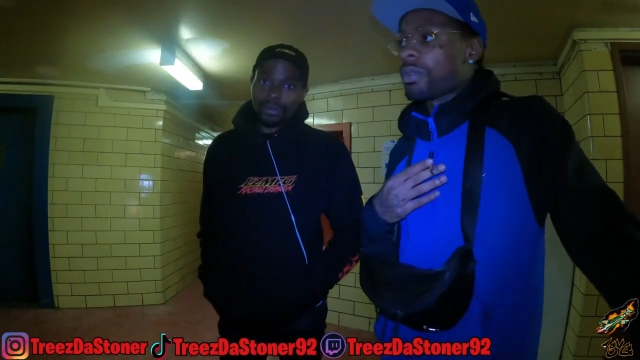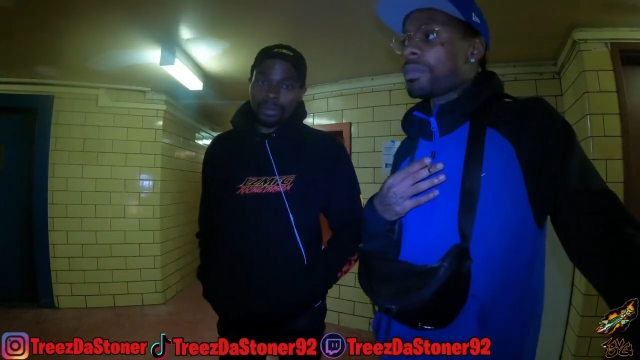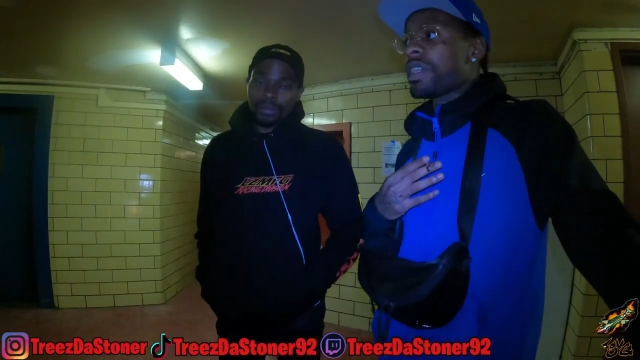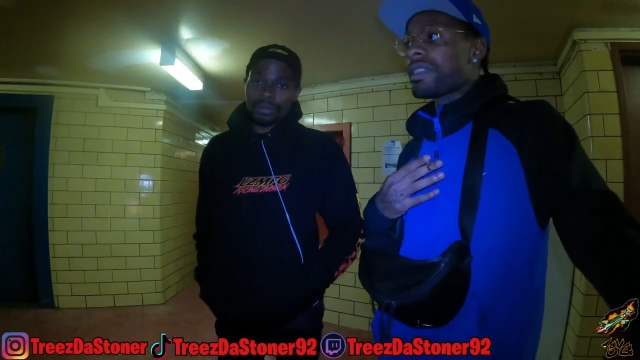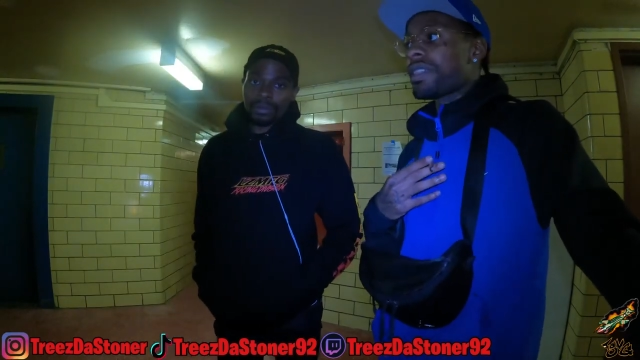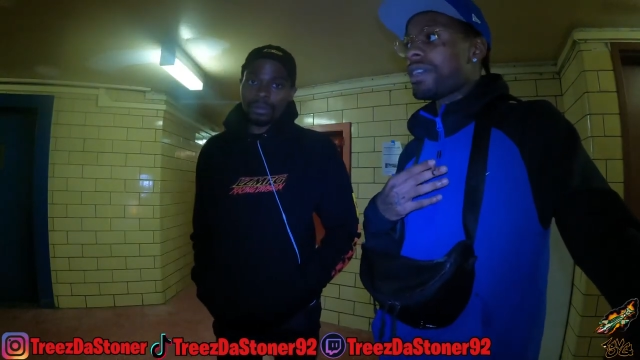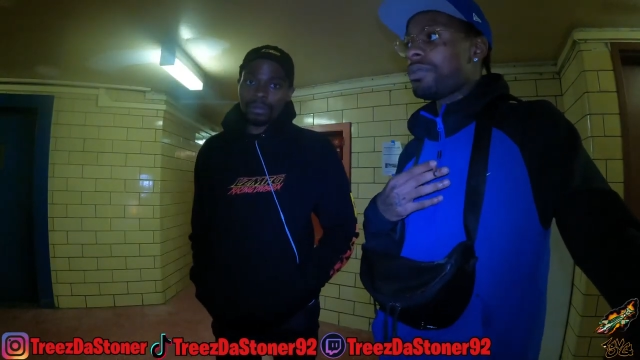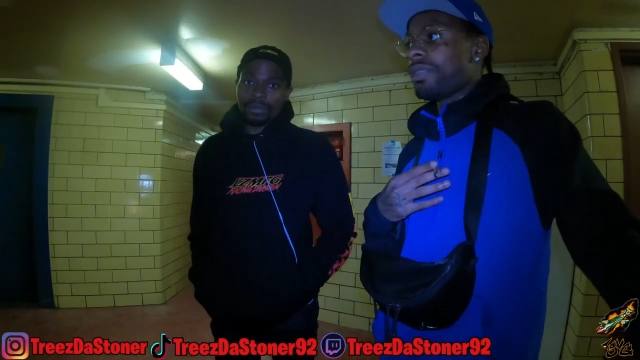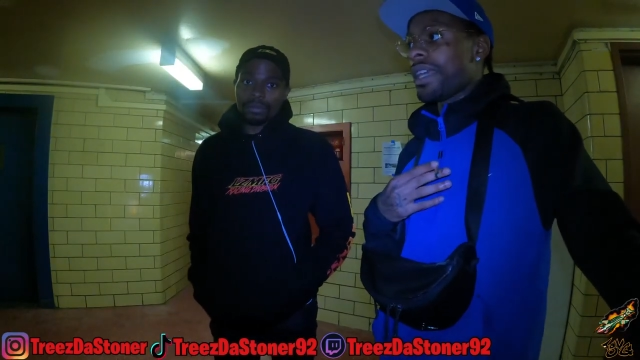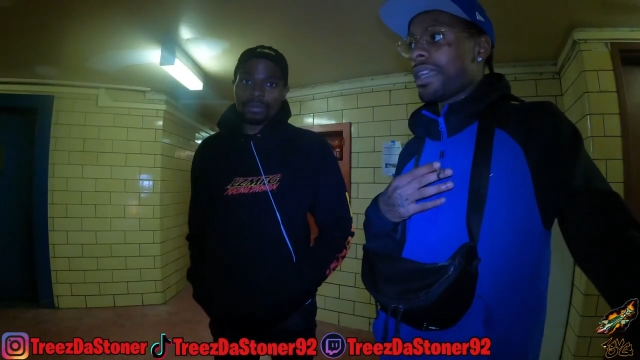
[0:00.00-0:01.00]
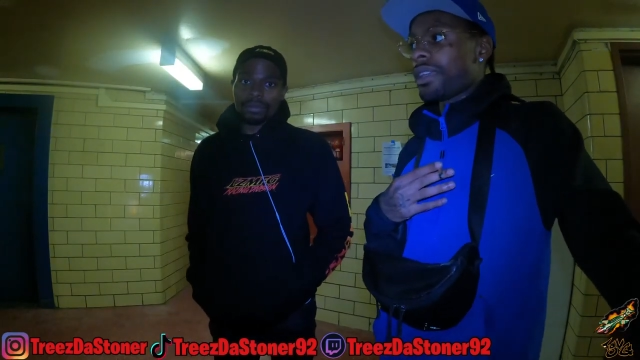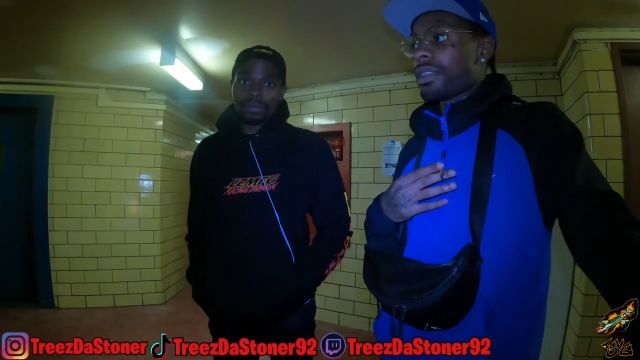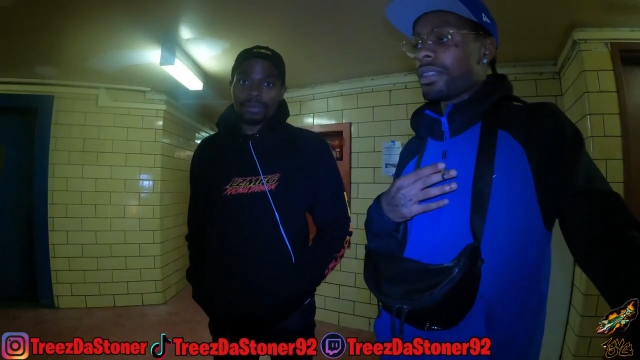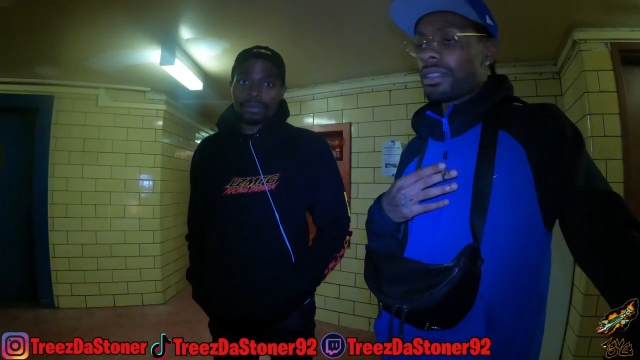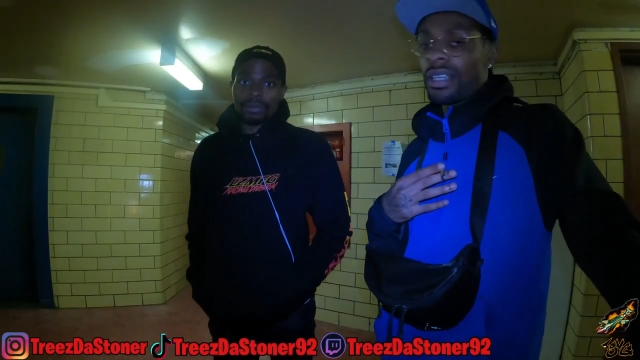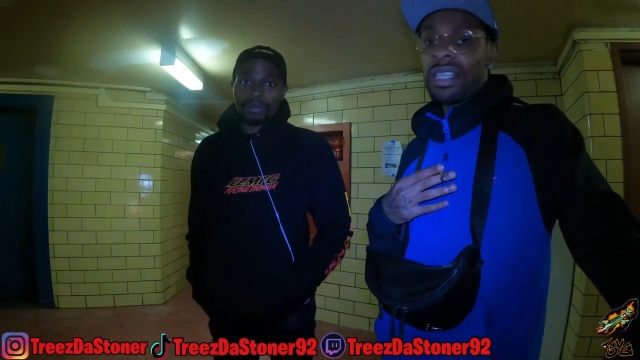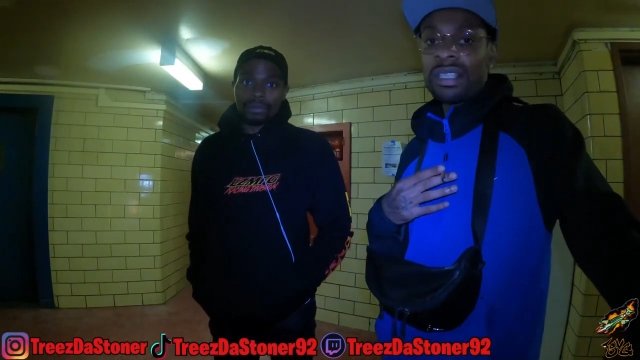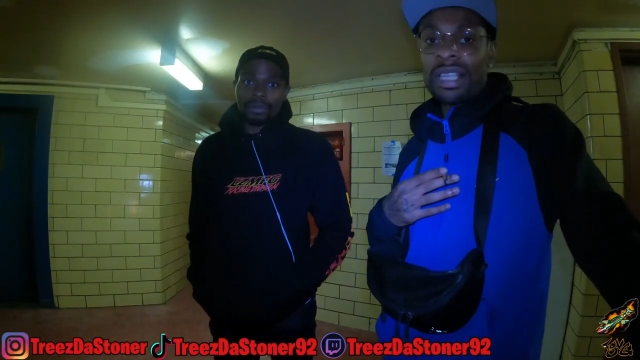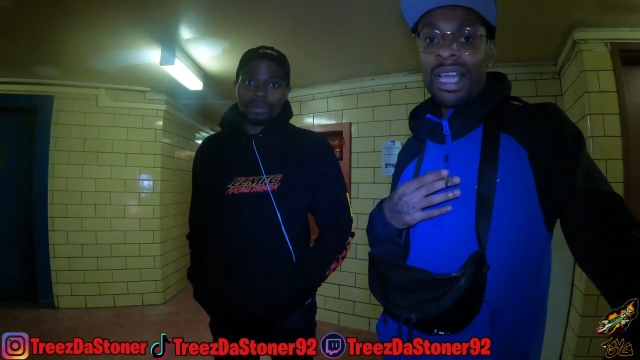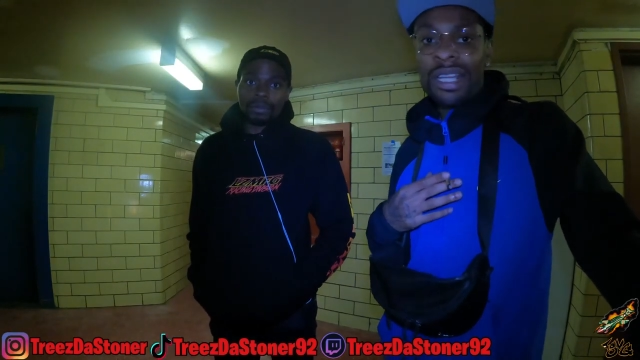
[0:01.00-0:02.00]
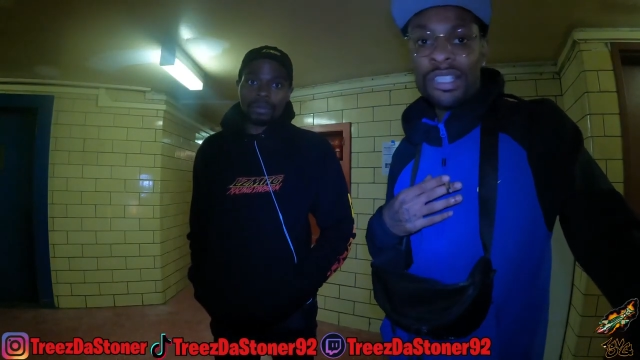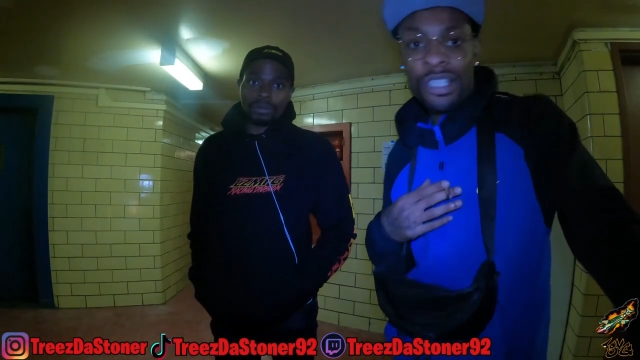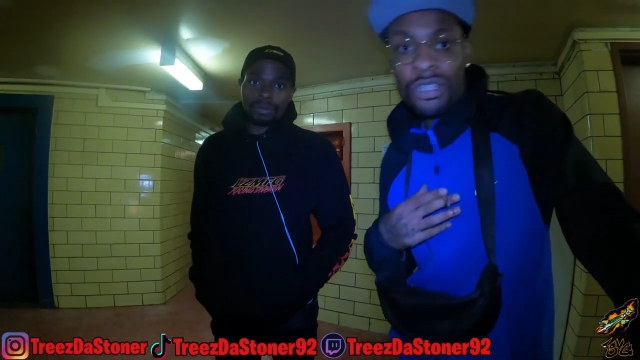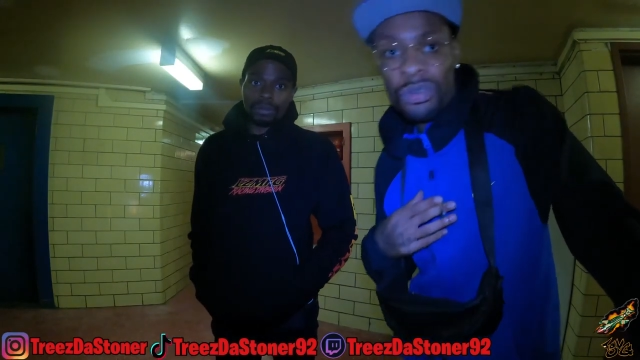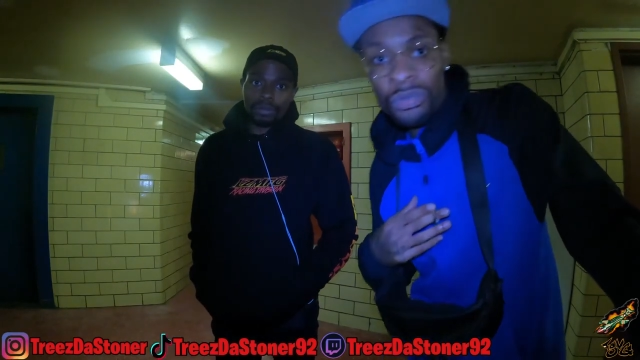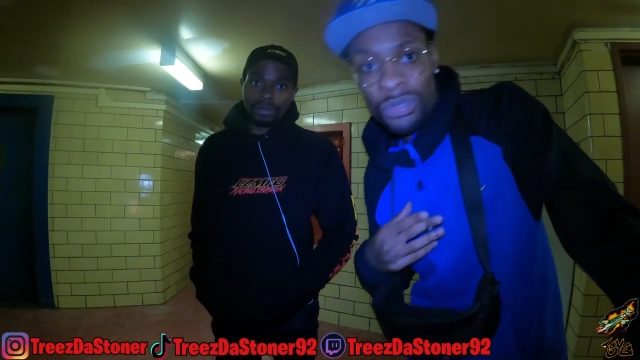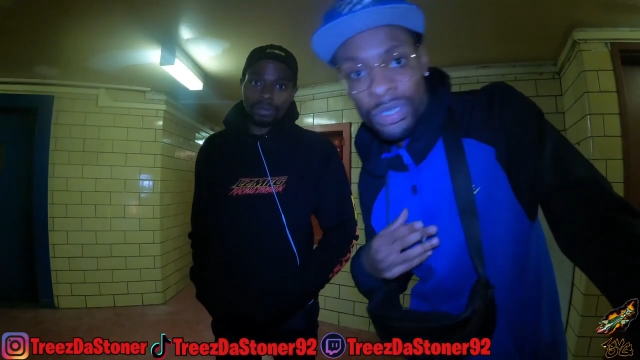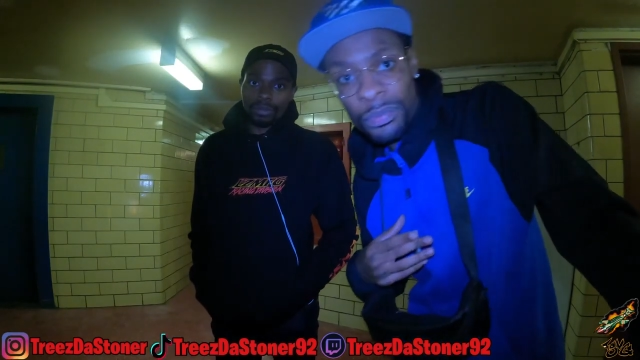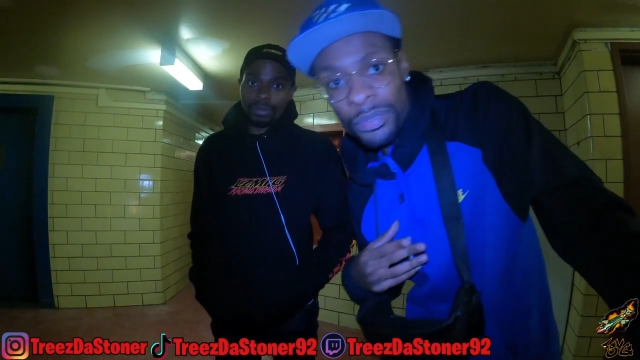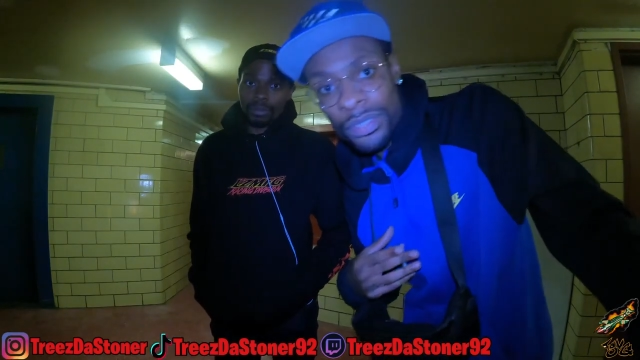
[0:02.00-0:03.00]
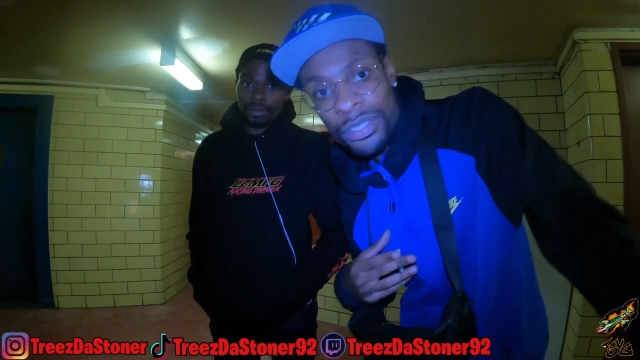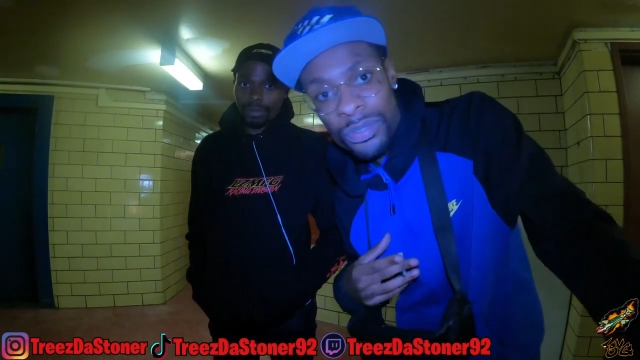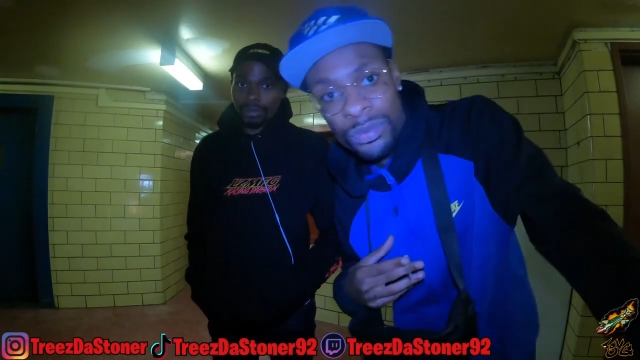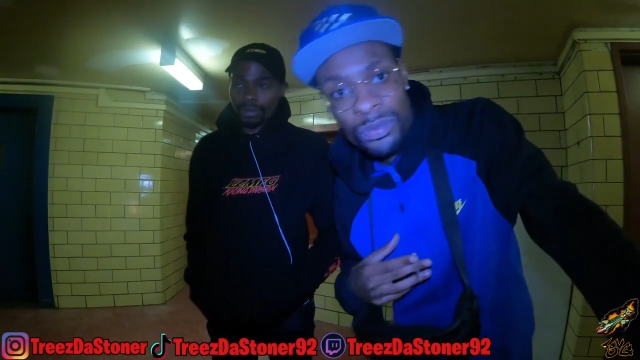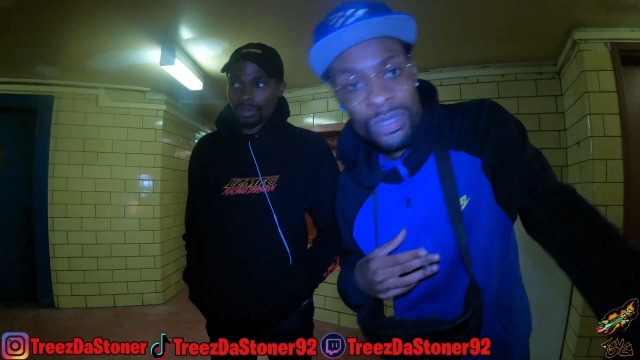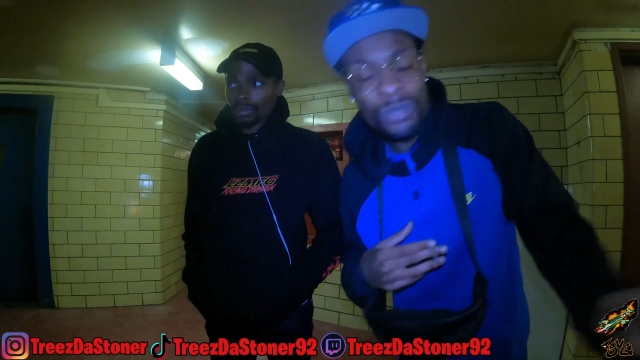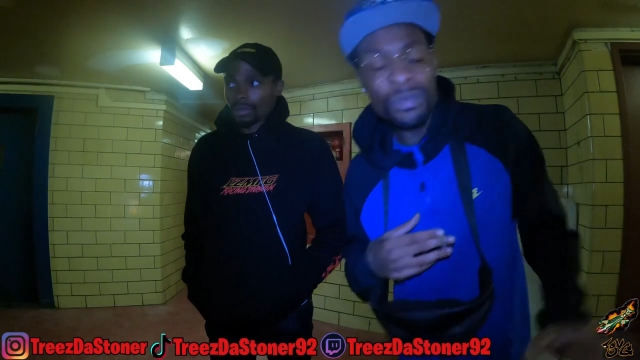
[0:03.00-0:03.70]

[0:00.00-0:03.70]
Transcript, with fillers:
Speaker 1: we could tell you like, there's a lot of shit going on in Brooklyn too. So